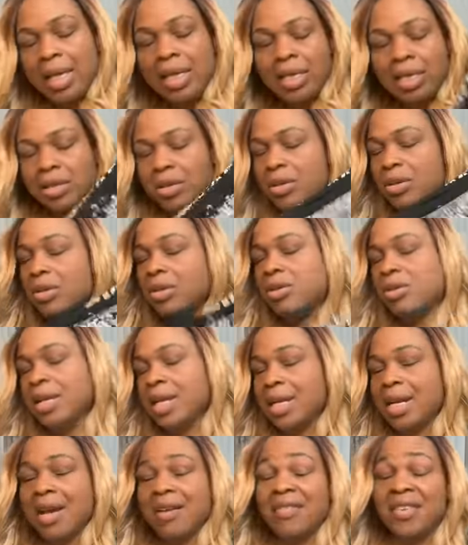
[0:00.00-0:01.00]
You
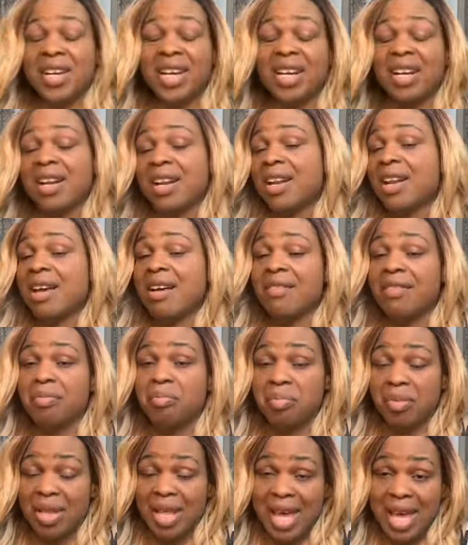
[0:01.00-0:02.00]
can never get enough
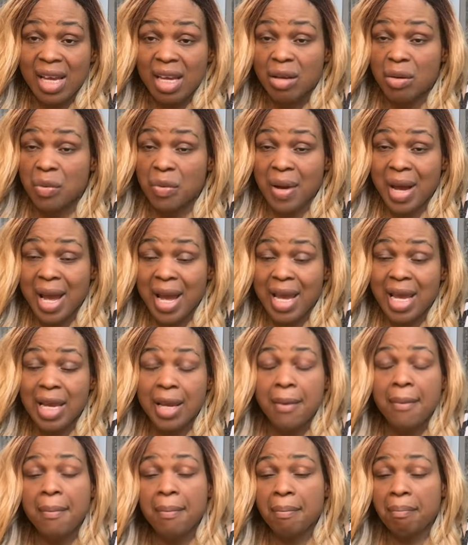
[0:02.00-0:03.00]
black and
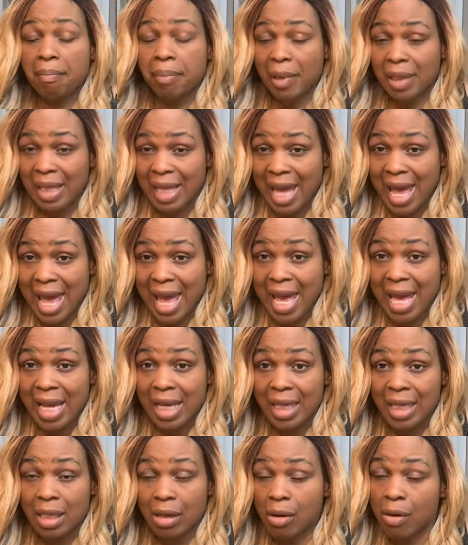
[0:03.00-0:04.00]
white,
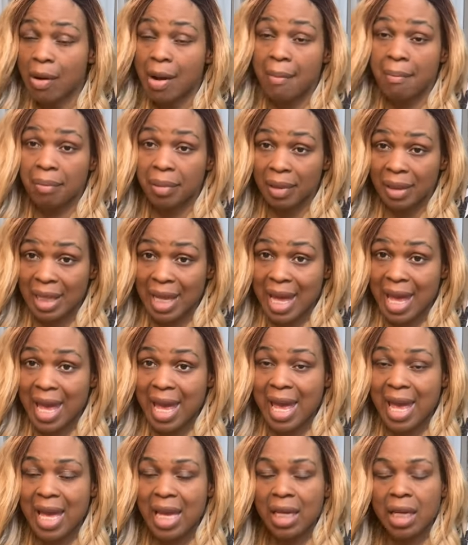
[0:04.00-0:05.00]
black on
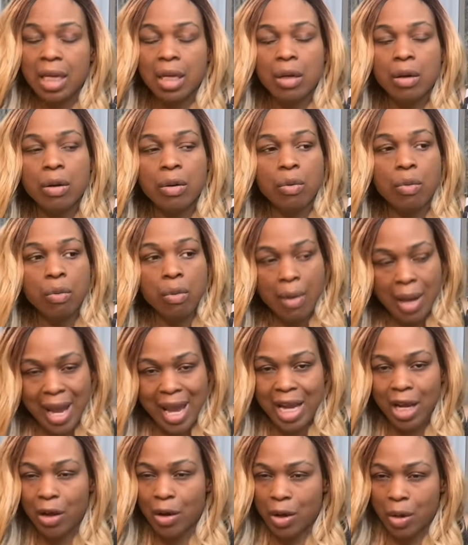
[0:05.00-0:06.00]
black,
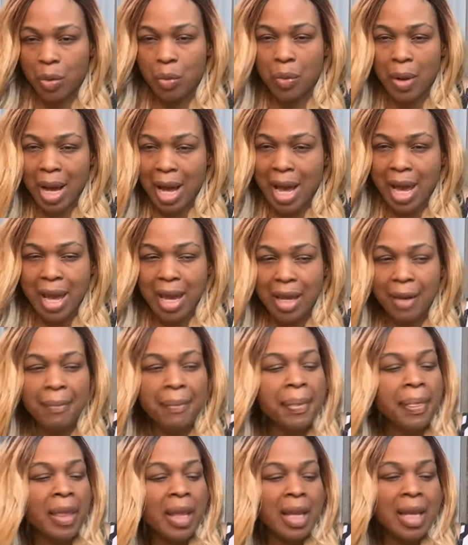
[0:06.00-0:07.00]
white on white.
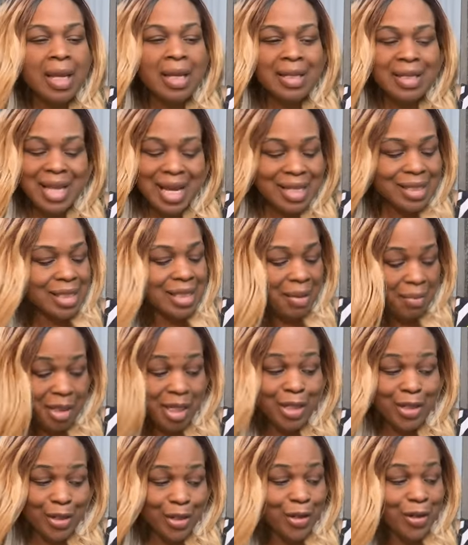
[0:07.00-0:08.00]
That's
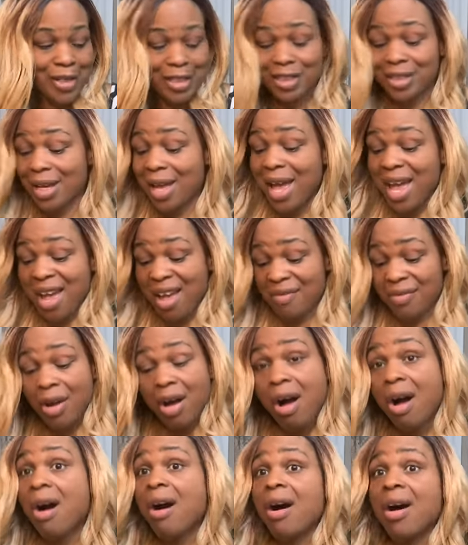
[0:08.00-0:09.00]
something a girl should have
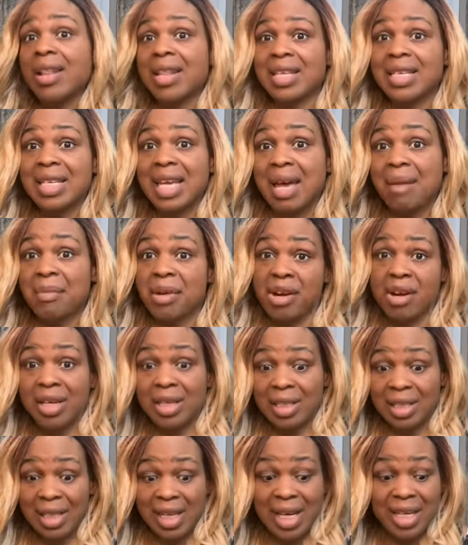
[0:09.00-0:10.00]
all the time in her
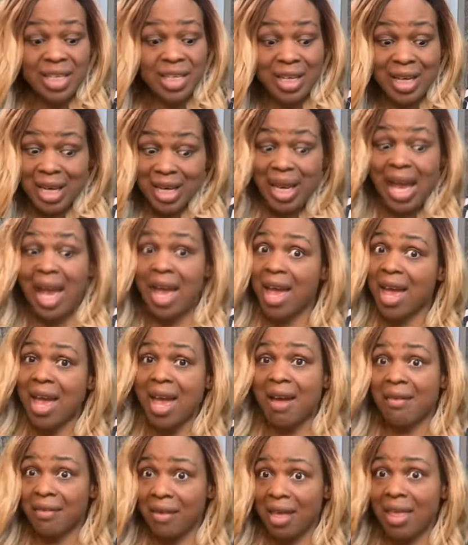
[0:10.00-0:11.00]
collection, and I
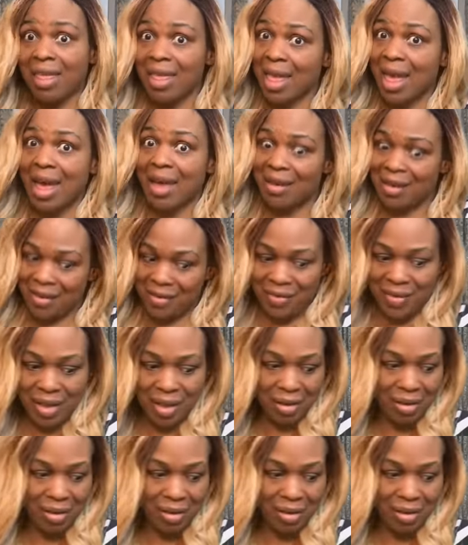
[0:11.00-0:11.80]
have a lot of it.